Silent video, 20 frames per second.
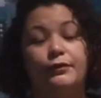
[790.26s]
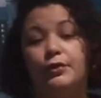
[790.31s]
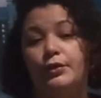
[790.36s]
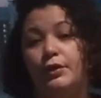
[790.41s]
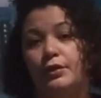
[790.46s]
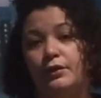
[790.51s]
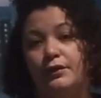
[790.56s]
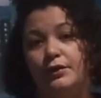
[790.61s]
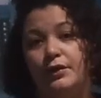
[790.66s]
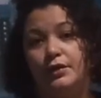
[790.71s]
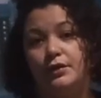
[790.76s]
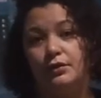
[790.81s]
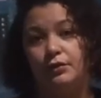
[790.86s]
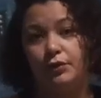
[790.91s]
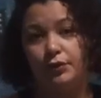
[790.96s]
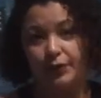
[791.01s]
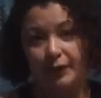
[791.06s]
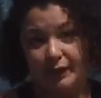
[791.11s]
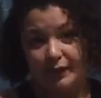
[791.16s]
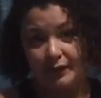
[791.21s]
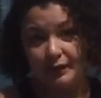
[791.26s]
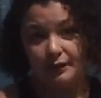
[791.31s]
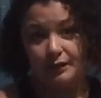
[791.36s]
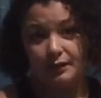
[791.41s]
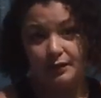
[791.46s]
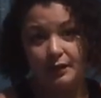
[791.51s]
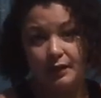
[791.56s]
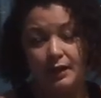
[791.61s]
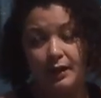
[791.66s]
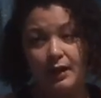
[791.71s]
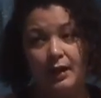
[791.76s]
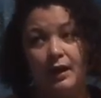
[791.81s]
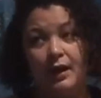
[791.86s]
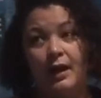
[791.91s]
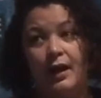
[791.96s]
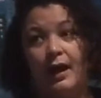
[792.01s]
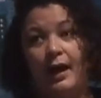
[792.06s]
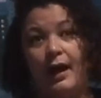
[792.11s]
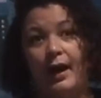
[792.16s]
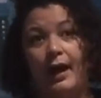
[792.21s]
for universal credit
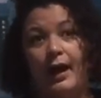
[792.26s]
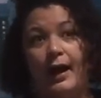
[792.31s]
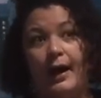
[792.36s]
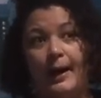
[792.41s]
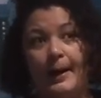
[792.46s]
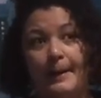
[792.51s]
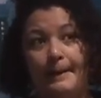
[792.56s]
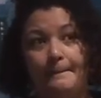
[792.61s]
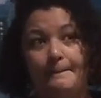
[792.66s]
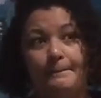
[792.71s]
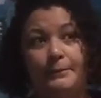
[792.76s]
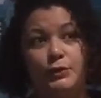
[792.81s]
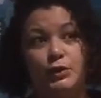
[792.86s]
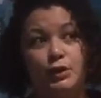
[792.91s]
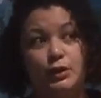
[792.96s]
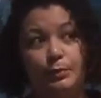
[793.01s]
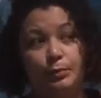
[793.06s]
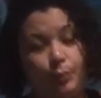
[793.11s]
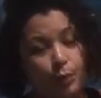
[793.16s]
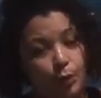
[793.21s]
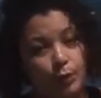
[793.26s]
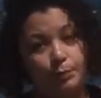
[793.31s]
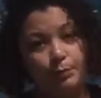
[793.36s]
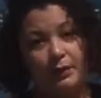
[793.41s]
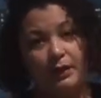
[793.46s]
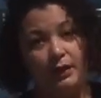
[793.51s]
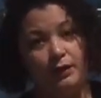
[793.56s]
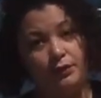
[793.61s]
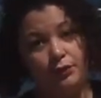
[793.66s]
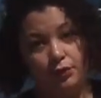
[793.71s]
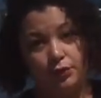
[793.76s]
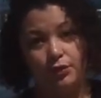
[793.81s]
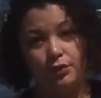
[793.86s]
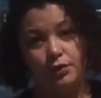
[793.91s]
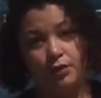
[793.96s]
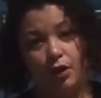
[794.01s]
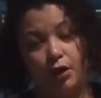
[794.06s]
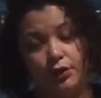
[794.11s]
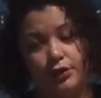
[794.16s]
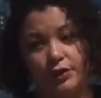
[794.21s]
to support me through
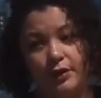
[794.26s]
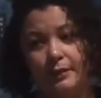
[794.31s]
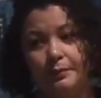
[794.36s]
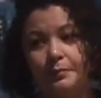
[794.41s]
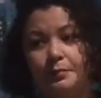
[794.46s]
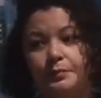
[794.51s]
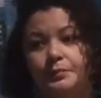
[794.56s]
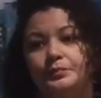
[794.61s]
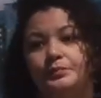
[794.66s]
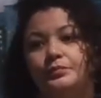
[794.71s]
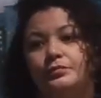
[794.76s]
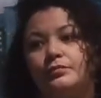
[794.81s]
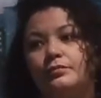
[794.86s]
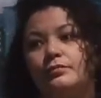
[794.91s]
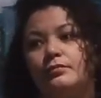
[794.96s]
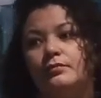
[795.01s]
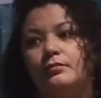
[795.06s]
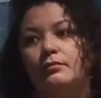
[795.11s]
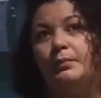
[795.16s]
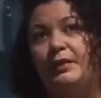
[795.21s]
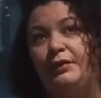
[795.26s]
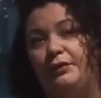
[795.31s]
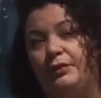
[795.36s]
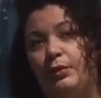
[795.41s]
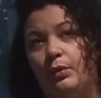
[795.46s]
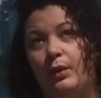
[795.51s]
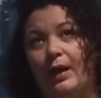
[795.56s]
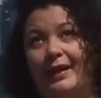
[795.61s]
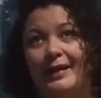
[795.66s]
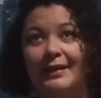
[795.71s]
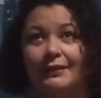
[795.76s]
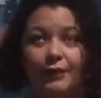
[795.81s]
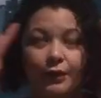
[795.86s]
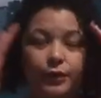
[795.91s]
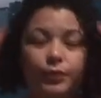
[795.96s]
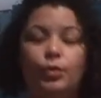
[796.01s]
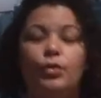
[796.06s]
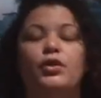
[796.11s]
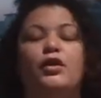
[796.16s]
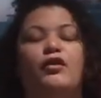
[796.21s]
this hardship. Before, I never
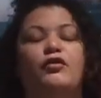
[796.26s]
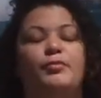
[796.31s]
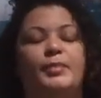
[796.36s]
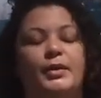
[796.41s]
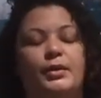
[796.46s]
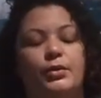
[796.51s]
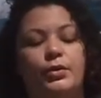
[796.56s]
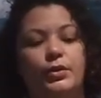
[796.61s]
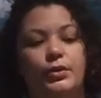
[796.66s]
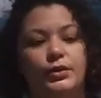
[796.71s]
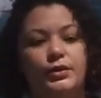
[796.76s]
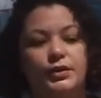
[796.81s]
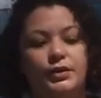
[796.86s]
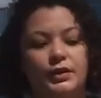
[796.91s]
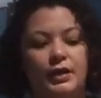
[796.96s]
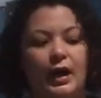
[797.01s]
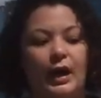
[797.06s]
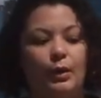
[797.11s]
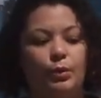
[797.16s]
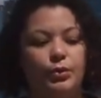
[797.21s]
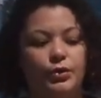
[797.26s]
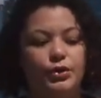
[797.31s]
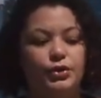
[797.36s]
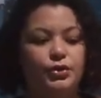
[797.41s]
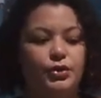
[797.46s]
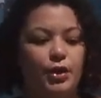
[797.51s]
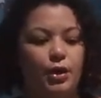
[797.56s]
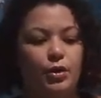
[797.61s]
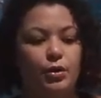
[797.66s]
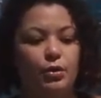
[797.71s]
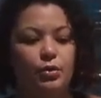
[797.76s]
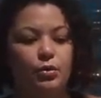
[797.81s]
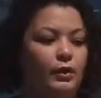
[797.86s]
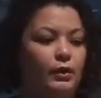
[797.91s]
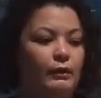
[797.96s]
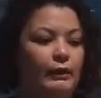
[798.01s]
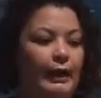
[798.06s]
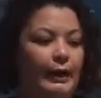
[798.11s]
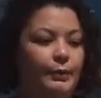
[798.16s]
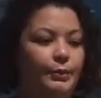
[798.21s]
thought of, because my
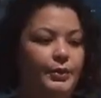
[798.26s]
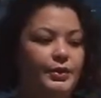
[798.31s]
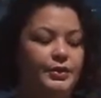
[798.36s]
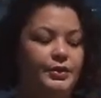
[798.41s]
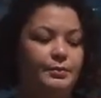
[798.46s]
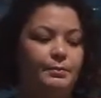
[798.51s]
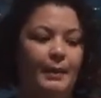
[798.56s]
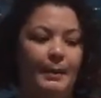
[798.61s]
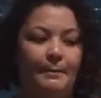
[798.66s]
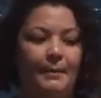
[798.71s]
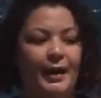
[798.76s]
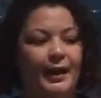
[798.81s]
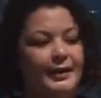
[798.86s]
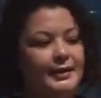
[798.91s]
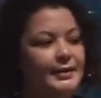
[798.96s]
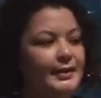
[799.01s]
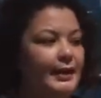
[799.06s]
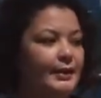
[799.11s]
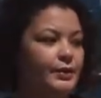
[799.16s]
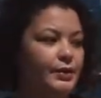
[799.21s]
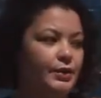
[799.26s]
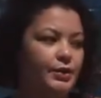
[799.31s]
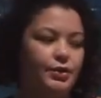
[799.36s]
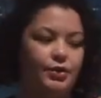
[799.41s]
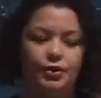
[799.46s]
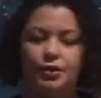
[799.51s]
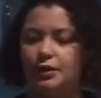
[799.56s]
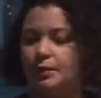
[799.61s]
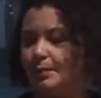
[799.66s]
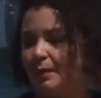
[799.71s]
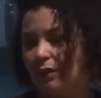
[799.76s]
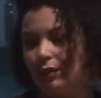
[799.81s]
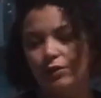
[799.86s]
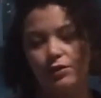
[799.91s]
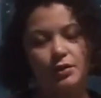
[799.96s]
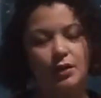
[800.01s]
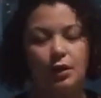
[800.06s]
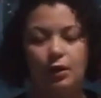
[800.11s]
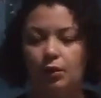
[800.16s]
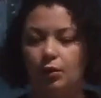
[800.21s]
mindset has just been
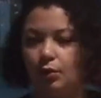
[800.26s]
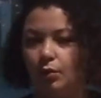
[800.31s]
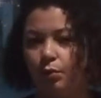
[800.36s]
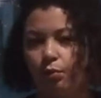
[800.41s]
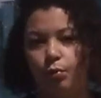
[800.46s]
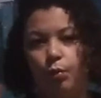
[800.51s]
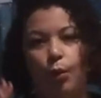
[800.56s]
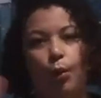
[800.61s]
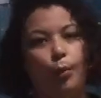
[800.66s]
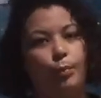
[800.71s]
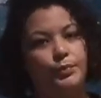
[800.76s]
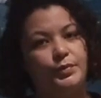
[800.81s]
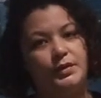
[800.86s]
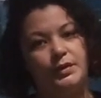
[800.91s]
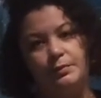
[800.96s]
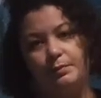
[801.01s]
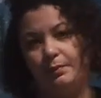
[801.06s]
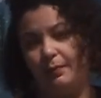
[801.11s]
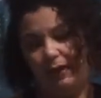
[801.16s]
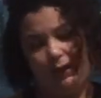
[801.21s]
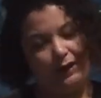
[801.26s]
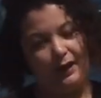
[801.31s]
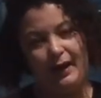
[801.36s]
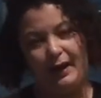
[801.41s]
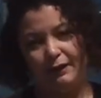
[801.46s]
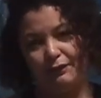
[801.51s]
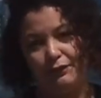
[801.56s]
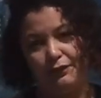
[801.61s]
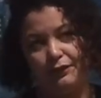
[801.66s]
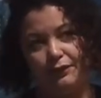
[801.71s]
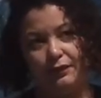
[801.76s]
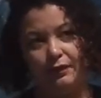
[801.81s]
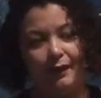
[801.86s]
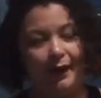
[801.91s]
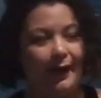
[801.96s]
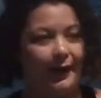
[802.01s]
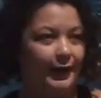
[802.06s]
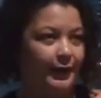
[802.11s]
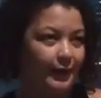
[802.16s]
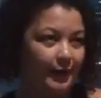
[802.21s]
so warped by life.
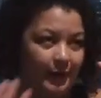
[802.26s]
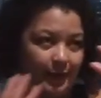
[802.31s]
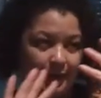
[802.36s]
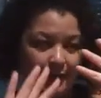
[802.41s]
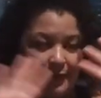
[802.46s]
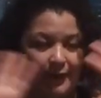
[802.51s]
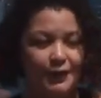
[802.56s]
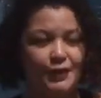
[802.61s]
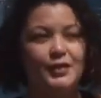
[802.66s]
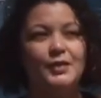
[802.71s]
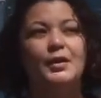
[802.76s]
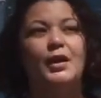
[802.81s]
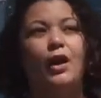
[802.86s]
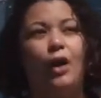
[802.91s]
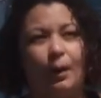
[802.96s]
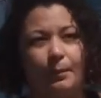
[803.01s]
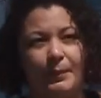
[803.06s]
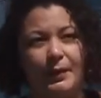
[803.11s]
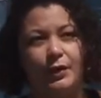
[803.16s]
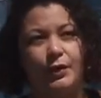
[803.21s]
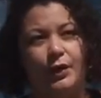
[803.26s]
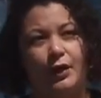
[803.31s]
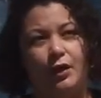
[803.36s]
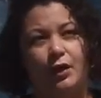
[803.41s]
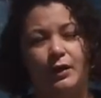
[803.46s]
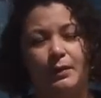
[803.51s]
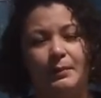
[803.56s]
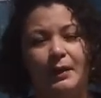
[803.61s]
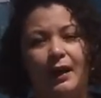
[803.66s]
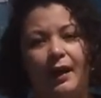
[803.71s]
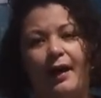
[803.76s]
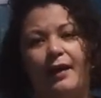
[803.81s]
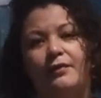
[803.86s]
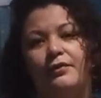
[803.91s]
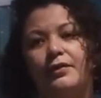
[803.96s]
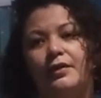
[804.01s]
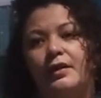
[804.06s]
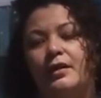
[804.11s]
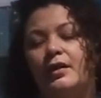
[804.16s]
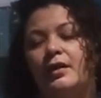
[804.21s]
Like, it's just a lot been going on in my
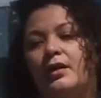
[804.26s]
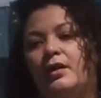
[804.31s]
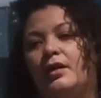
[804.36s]
life.